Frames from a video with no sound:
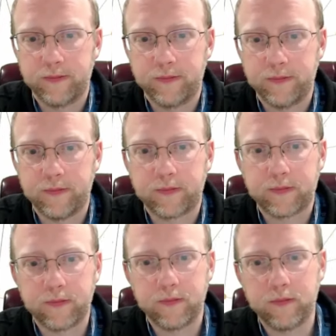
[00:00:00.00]

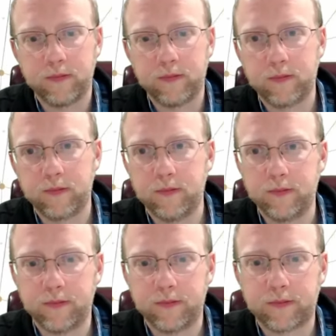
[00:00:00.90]

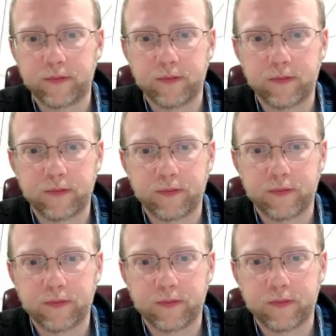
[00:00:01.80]

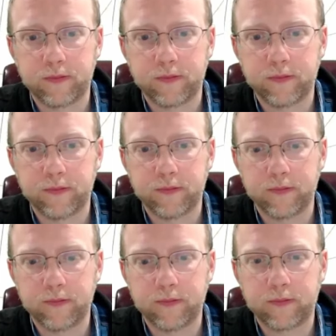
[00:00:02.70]

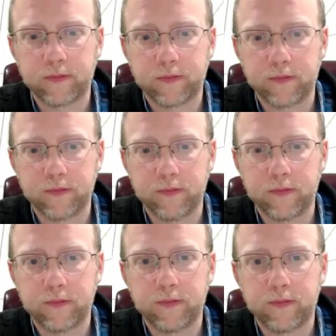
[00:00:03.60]

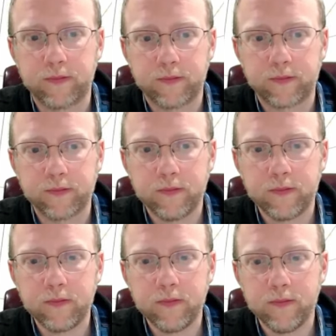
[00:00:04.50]

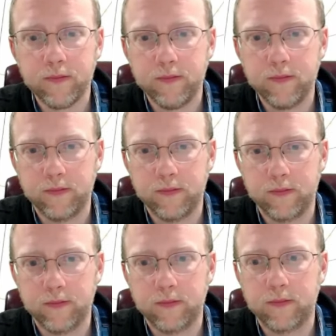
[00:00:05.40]

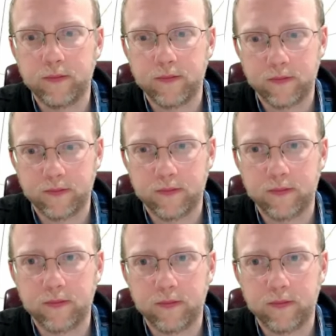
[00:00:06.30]
(silent)